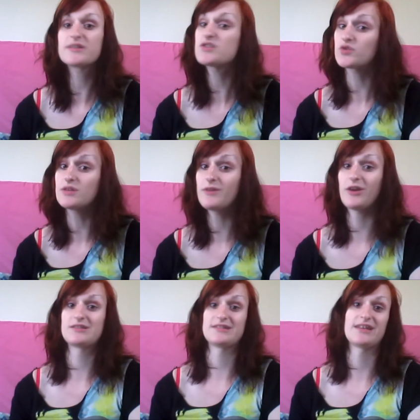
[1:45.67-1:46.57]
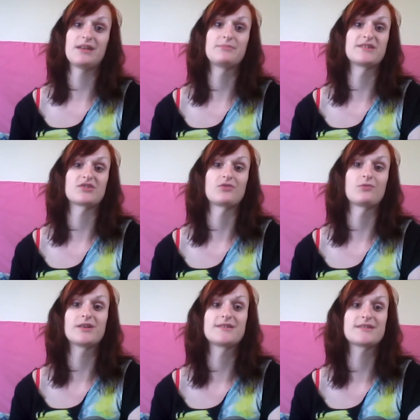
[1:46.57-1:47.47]
extreme their anti-gay position
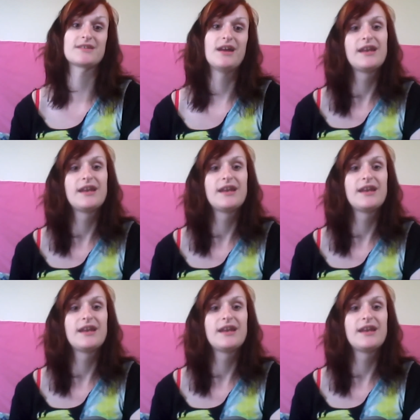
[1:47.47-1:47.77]
was.